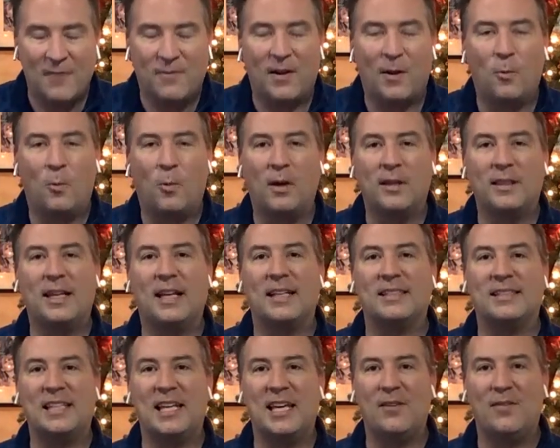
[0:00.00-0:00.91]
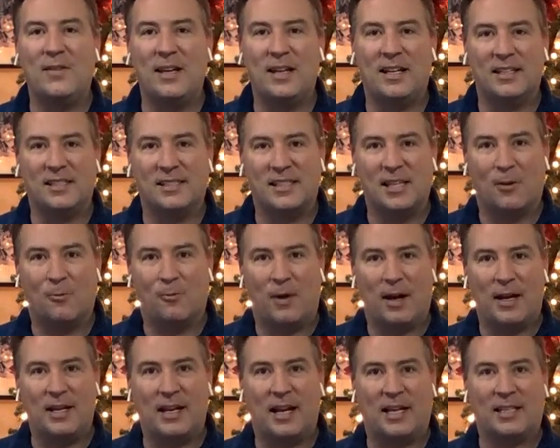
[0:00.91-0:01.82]
If I want that TV to sit
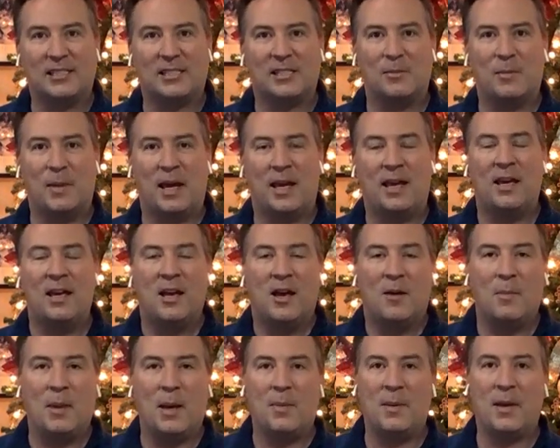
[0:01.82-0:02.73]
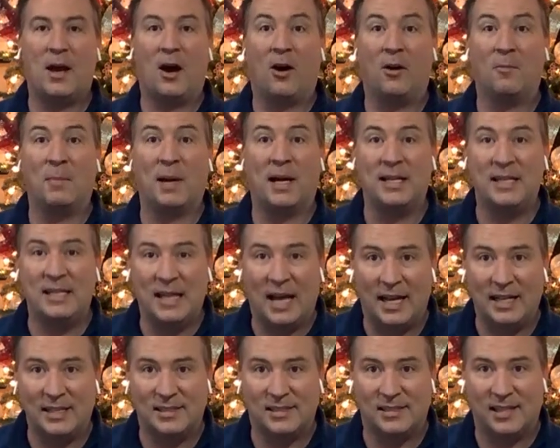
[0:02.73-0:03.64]
right next to me, maybe on my
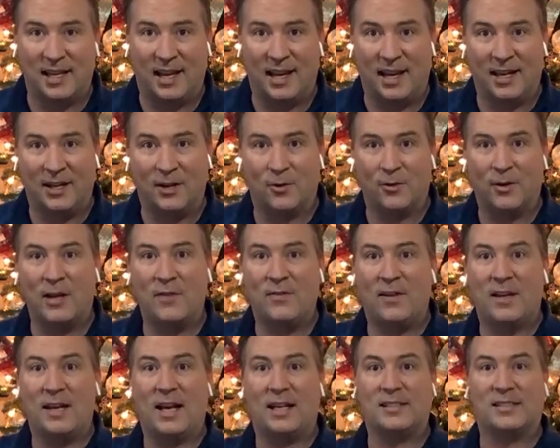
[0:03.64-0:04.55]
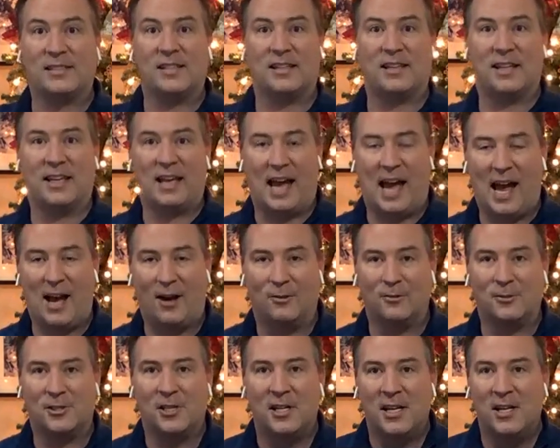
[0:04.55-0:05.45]
nightstand or even next to the
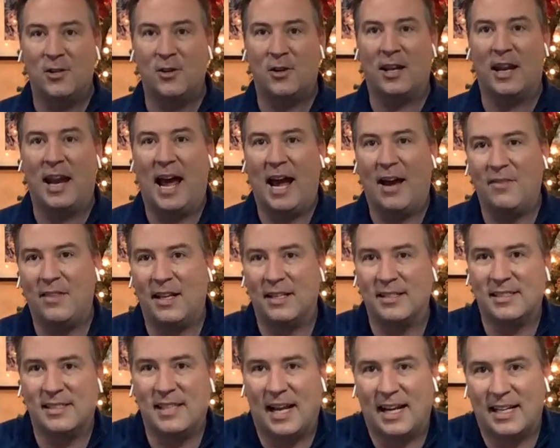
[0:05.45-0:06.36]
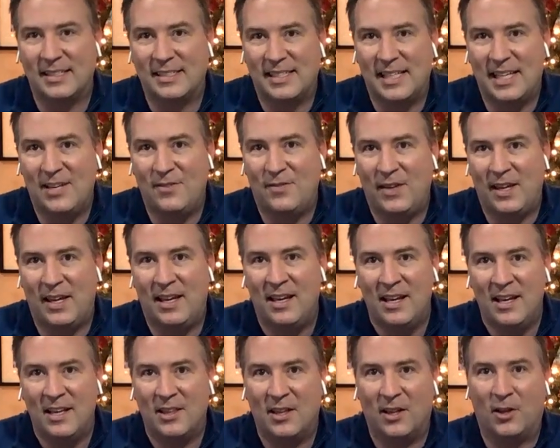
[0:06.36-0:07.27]
couch, you can have that second TV
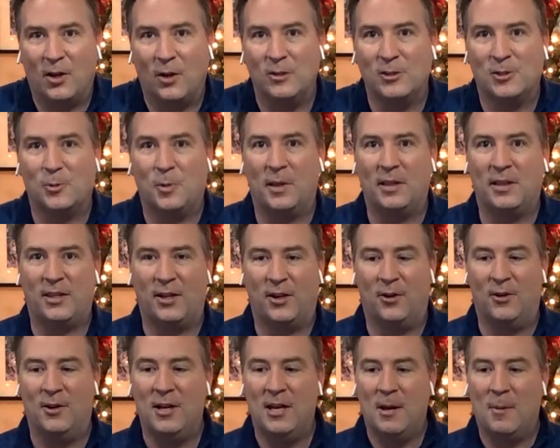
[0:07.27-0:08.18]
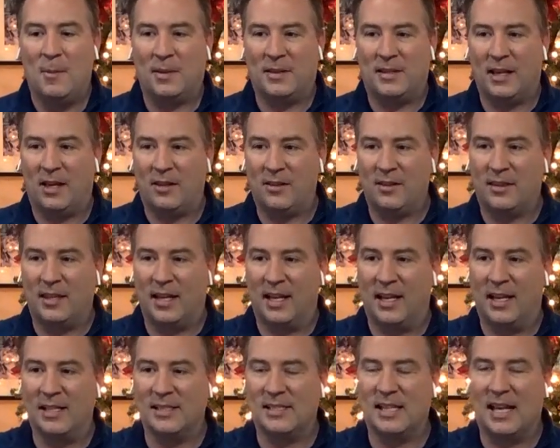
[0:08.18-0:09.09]
that goes with you. But the other
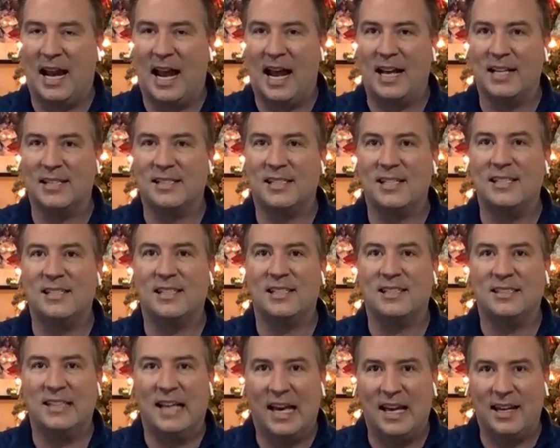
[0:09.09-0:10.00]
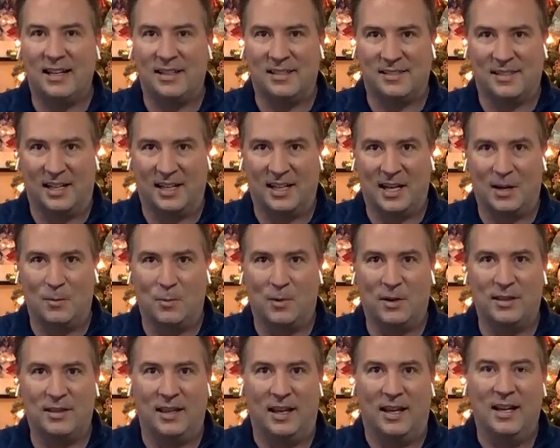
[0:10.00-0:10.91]
thing is it has these antennas that come
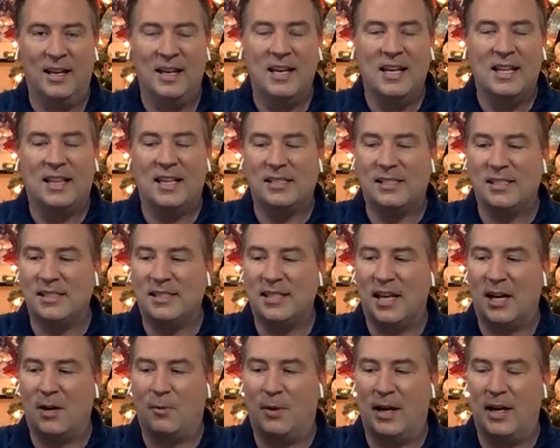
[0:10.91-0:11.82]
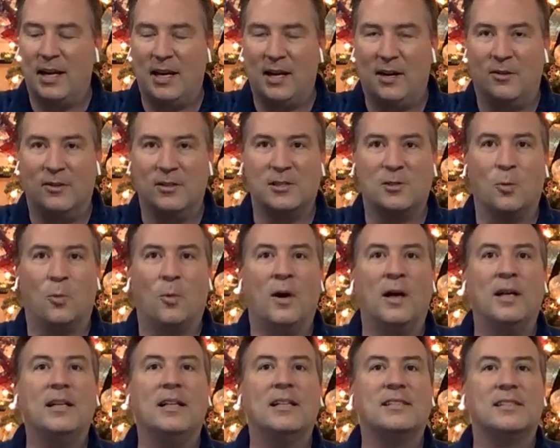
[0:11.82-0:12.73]
with it. This antenna right here is the
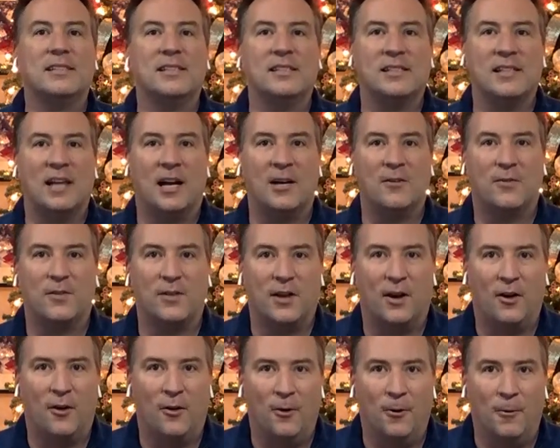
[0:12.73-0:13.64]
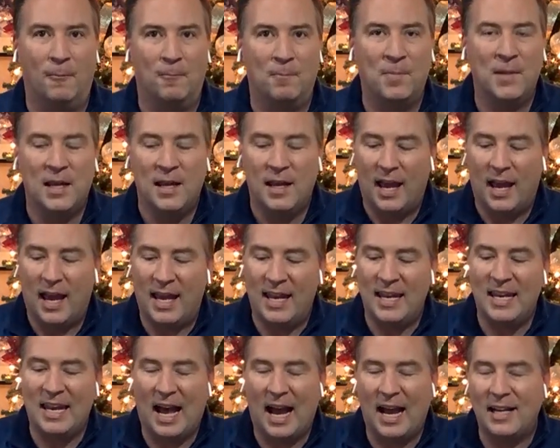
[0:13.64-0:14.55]
one that's designed for the home.
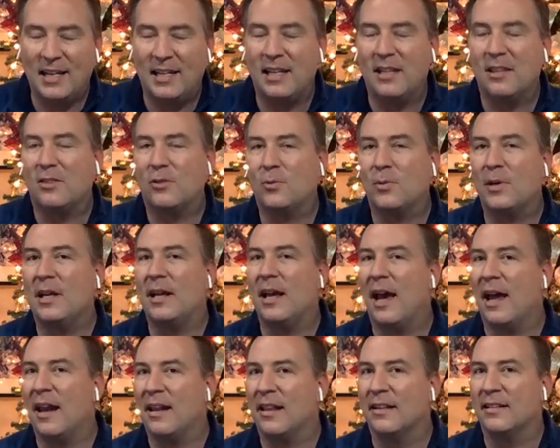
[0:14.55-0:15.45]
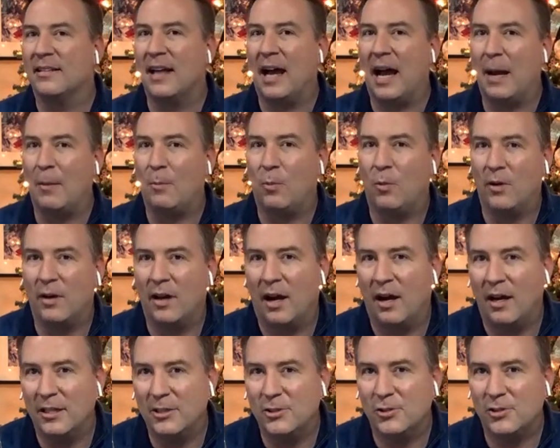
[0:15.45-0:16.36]
And 93 out of the top
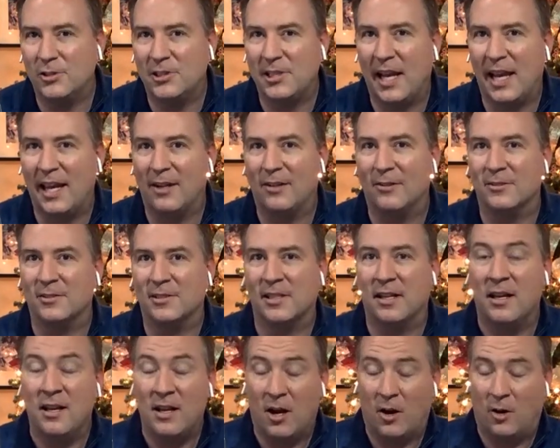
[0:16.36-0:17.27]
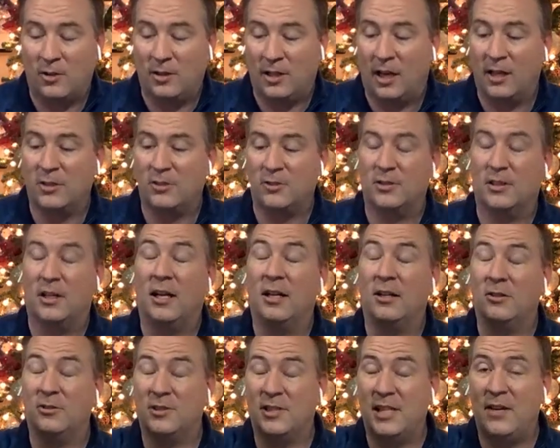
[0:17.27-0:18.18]
100 channels that, or 100,
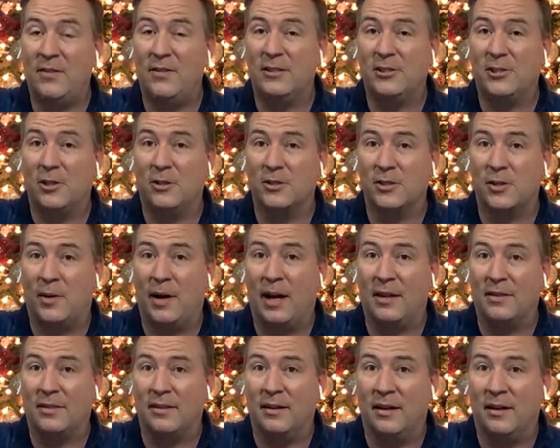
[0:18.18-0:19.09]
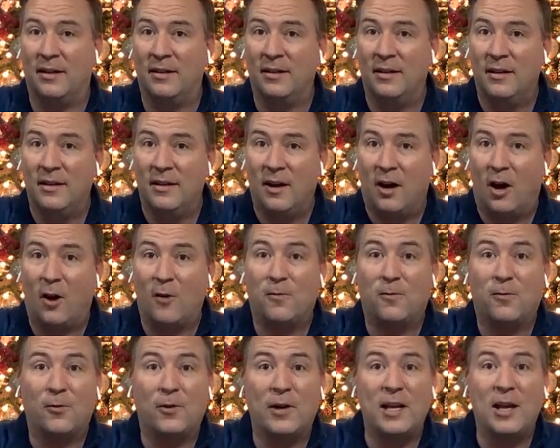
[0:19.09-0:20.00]
100 TV shows that are out there are
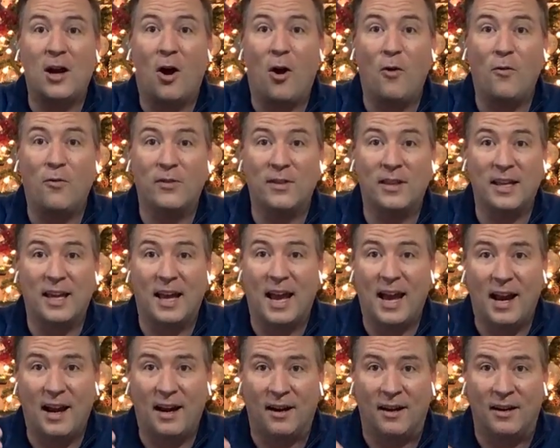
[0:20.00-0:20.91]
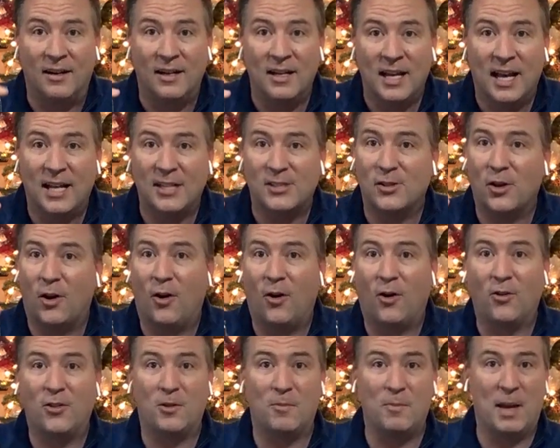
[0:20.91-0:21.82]
free over the air. It's
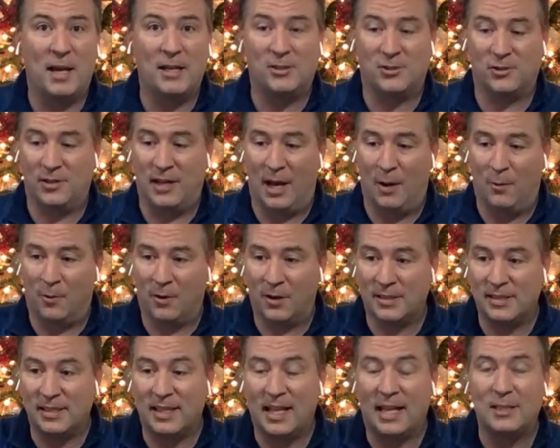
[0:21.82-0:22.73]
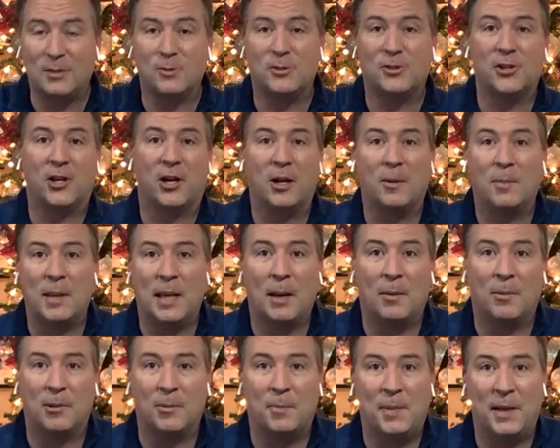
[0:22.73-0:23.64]
all the major networks, and that's what you're going to be
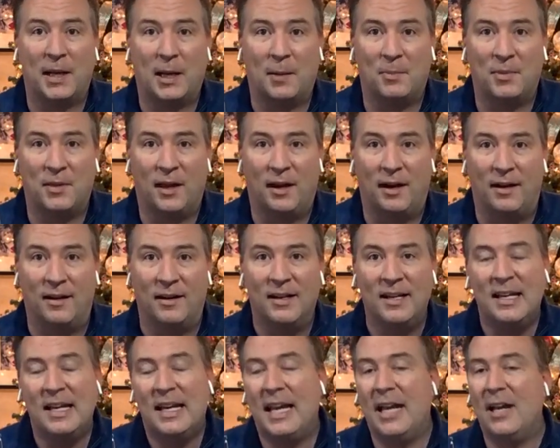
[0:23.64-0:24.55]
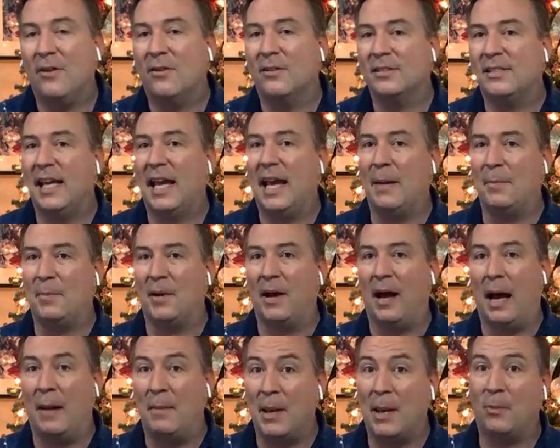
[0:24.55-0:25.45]
able to pick up there. Here in
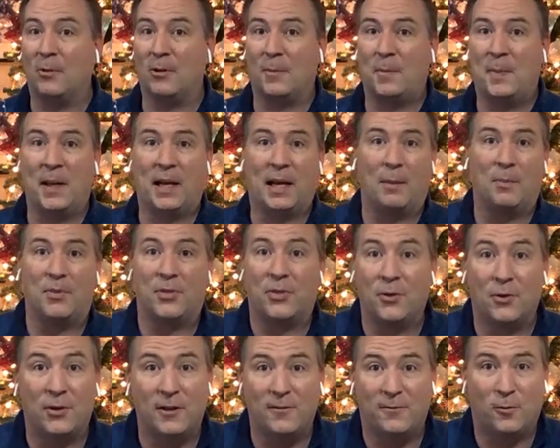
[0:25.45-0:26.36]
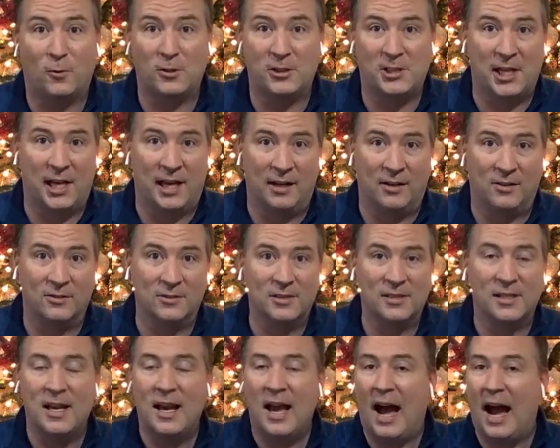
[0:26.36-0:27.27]
Tampa, I'm able to pick up 34
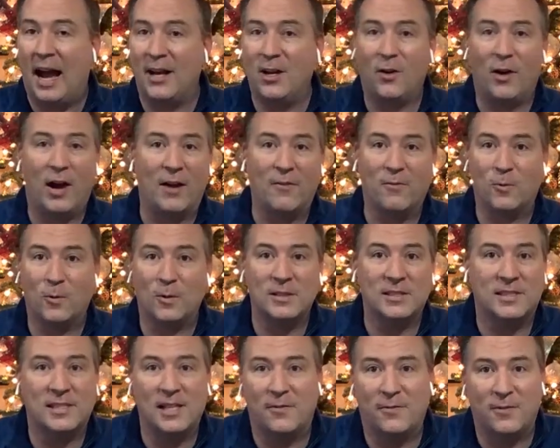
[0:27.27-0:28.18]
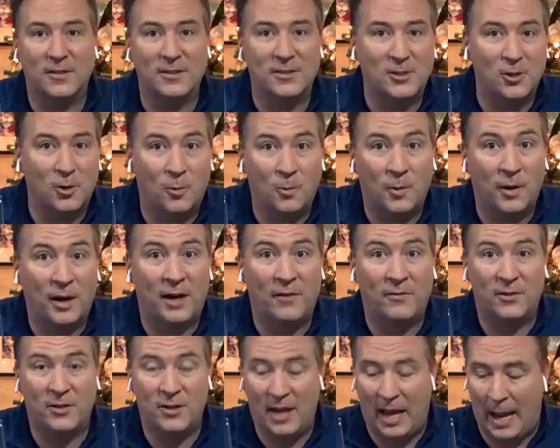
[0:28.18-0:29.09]
channels. I know everyone's different, so
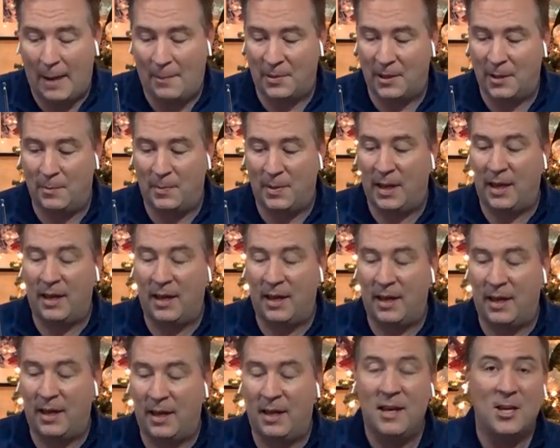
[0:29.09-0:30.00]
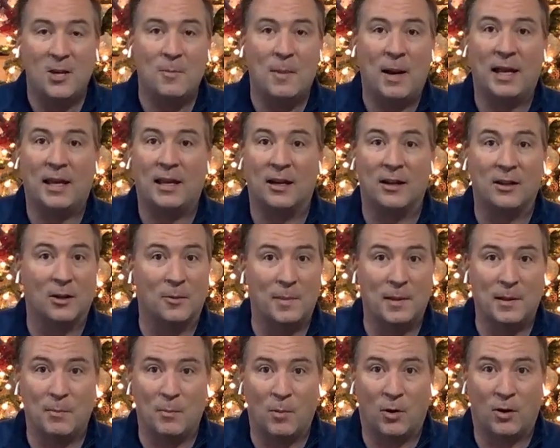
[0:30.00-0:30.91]
wherever you happen to be, you might get a little
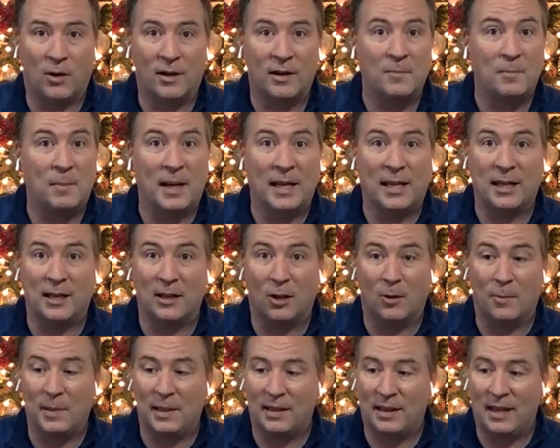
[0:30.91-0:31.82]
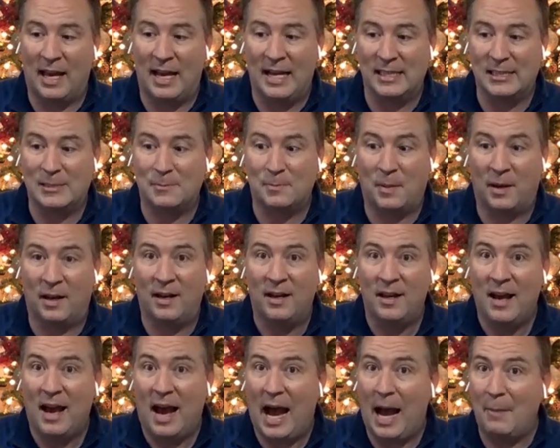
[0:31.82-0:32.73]
bit more, might get a little bit less, but
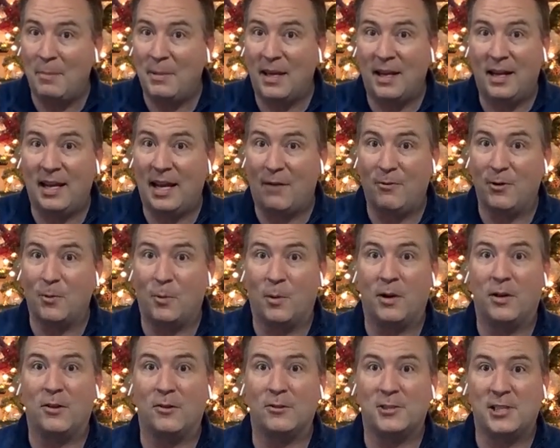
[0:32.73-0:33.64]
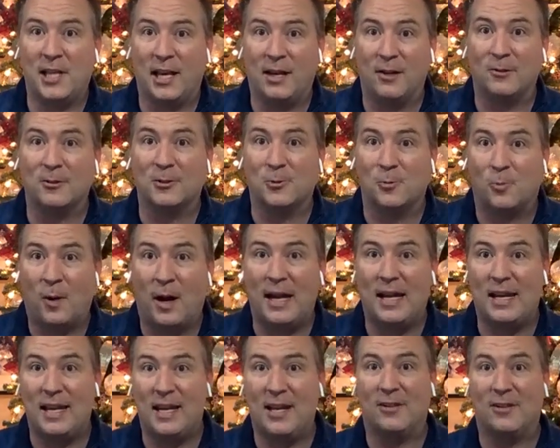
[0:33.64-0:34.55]
I'm getting every one of those channels
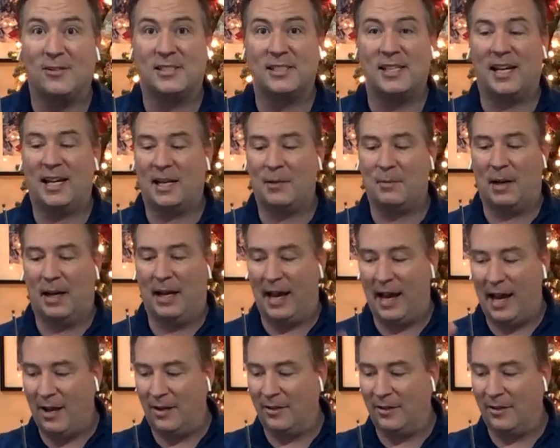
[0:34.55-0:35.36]
right here sitting in my